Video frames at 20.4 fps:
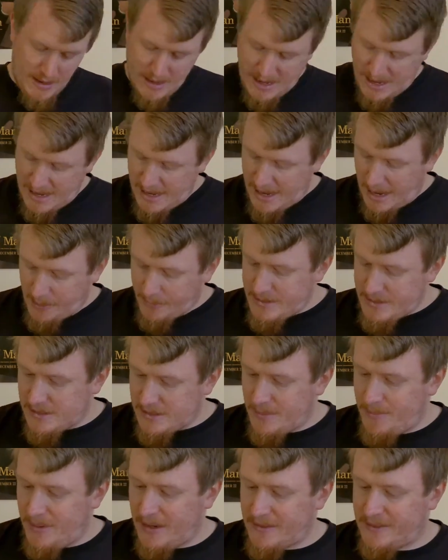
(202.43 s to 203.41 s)
I
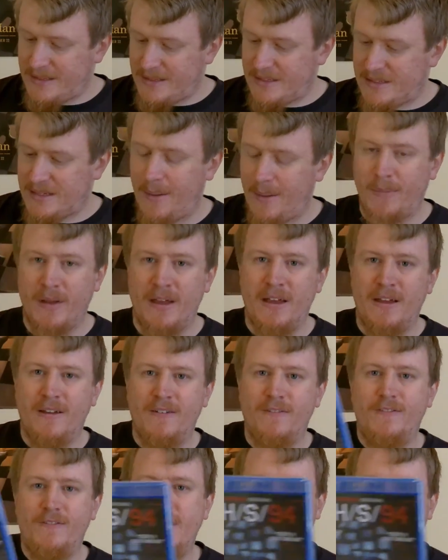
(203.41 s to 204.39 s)
recently picked this up,
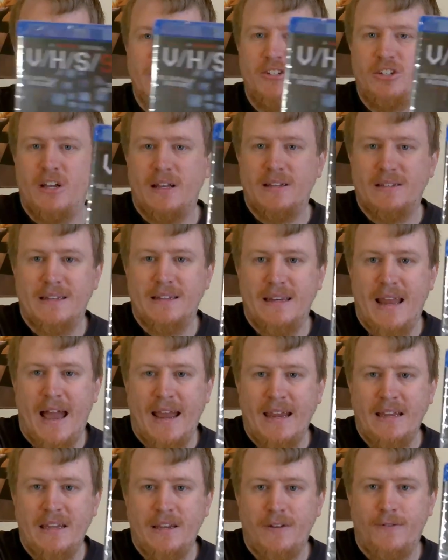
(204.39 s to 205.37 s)
VHS
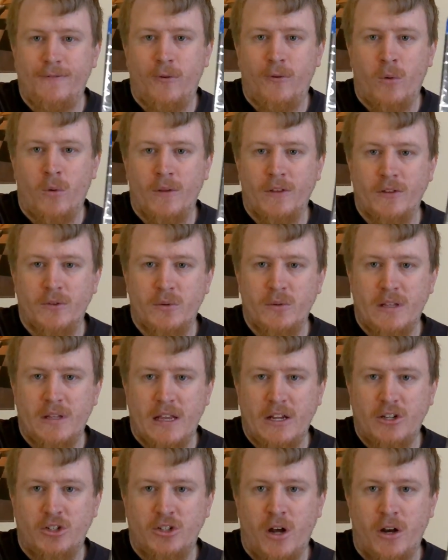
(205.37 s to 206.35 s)
94. This was
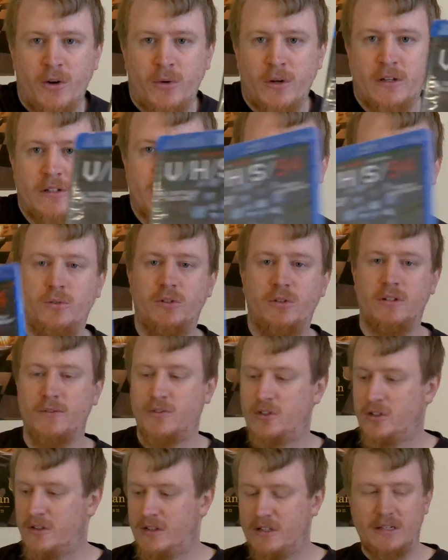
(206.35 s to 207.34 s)
a Shudder exclusive.
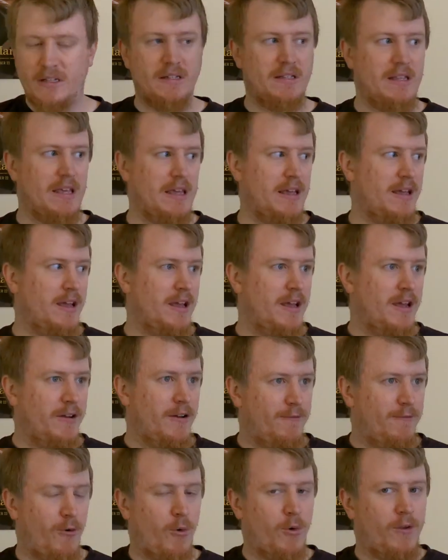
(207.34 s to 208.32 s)
So this is the
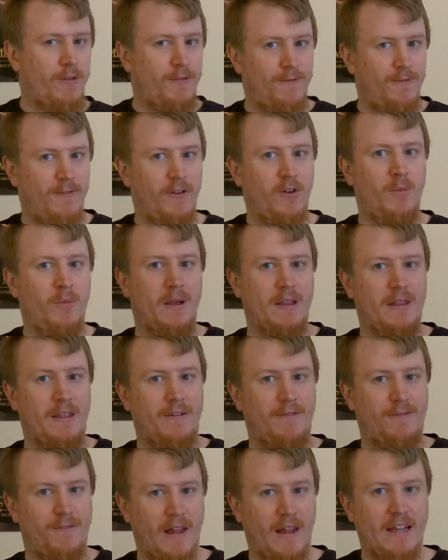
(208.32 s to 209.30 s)
fourth film in the
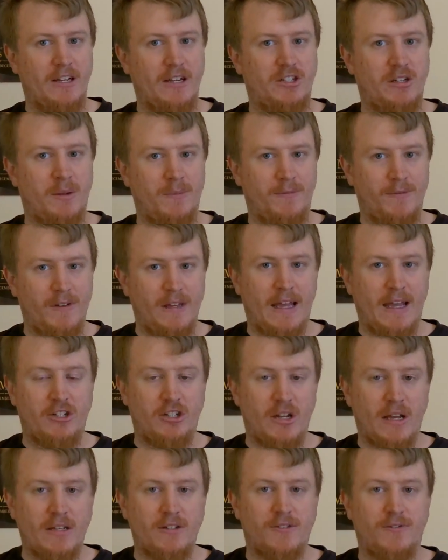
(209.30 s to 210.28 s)
flagship
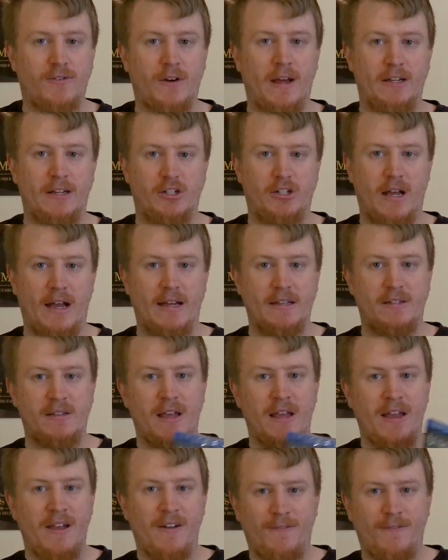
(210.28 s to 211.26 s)
VHS franchise,
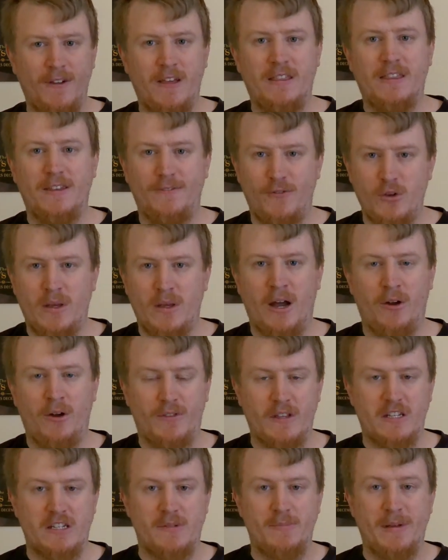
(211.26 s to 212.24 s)
fifth if you
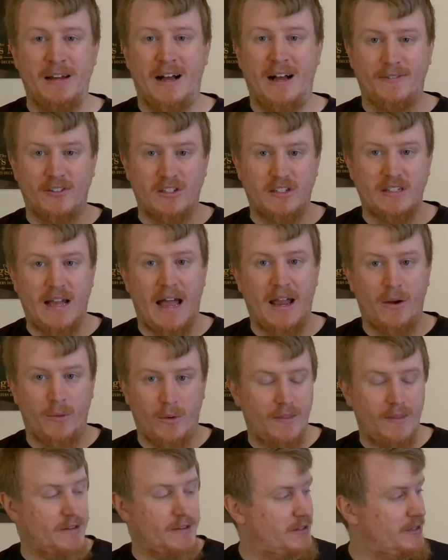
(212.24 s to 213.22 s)
count the spin-off
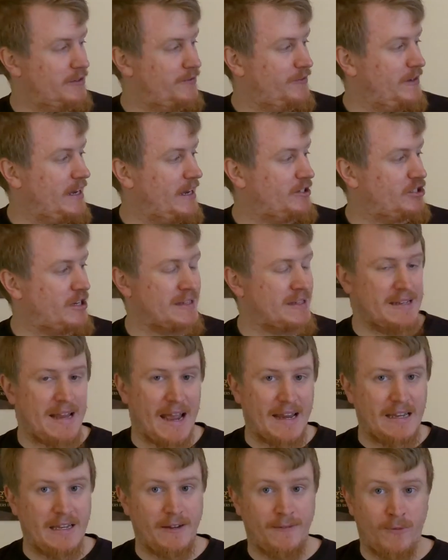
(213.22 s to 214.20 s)
Siren. This is VHS
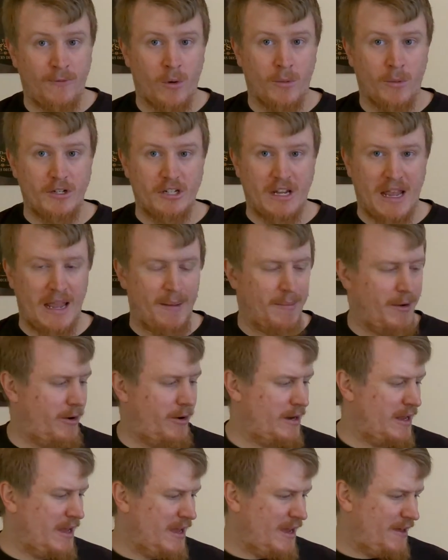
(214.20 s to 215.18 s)
94, which came
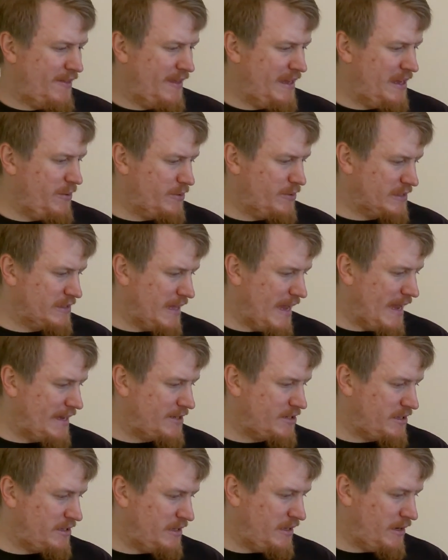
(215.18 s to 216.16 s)
out, I think it was
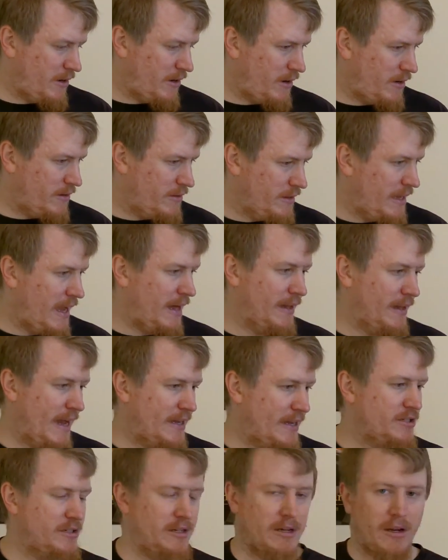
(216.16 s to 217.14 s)
last year. Yeah,
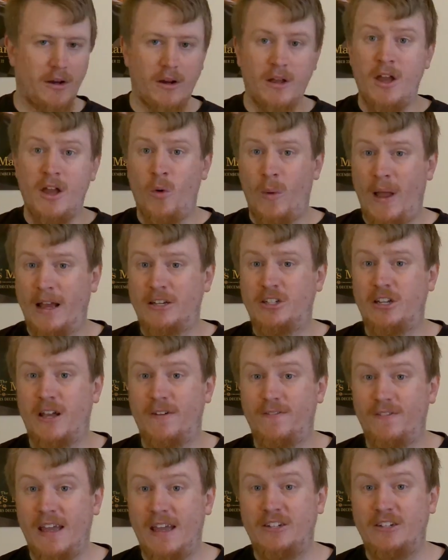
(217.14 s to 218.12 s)
last year. We actually
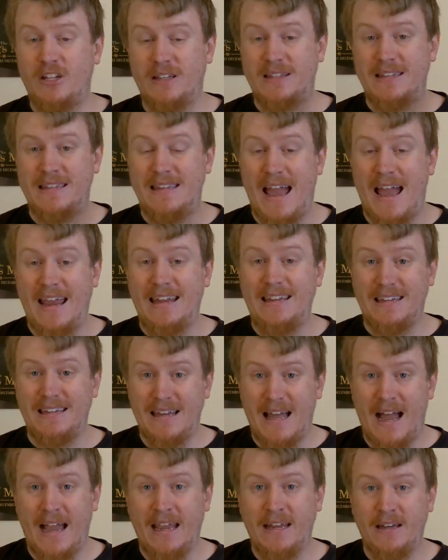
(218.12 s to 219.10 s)
have VHS
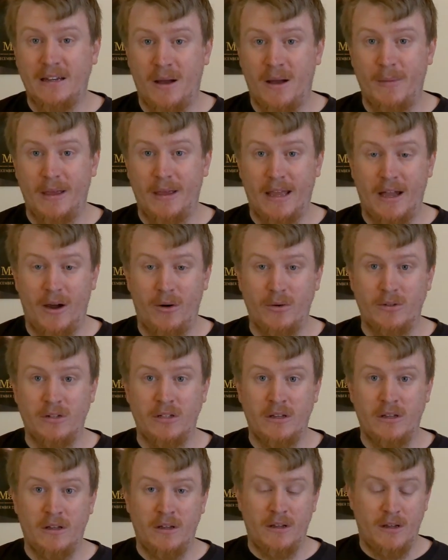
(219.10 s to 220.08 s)
99 coming out
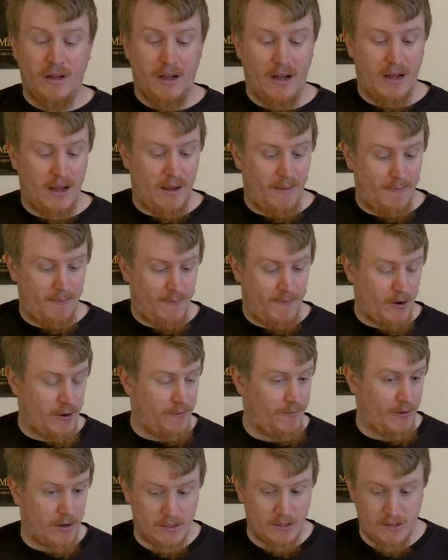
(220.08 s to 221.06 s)

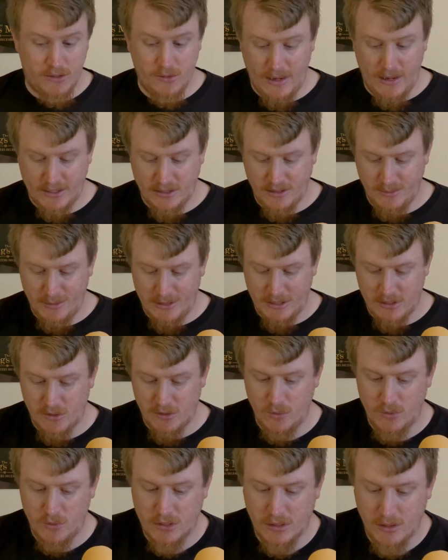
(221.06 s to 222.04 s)
very, very soon. Actually, let me just
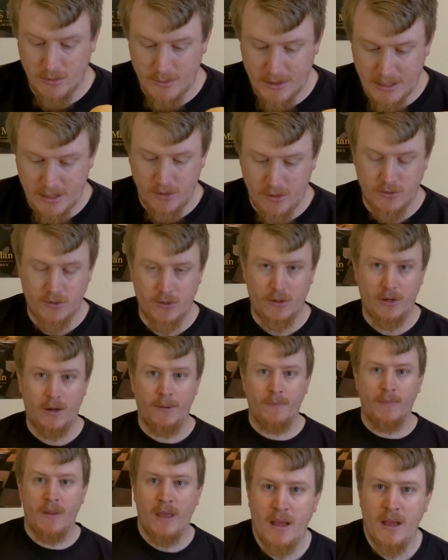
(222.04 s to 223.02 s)
scooch a little bit closer
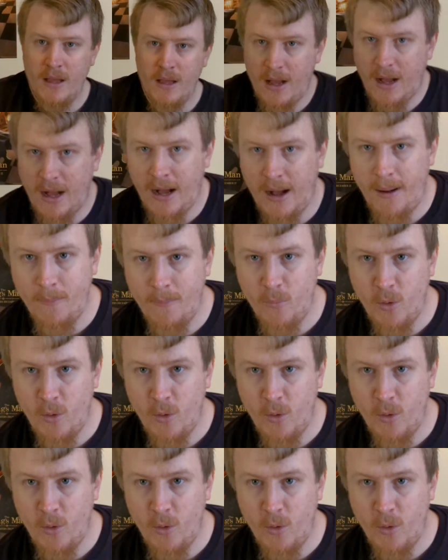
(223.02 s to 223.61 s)
here.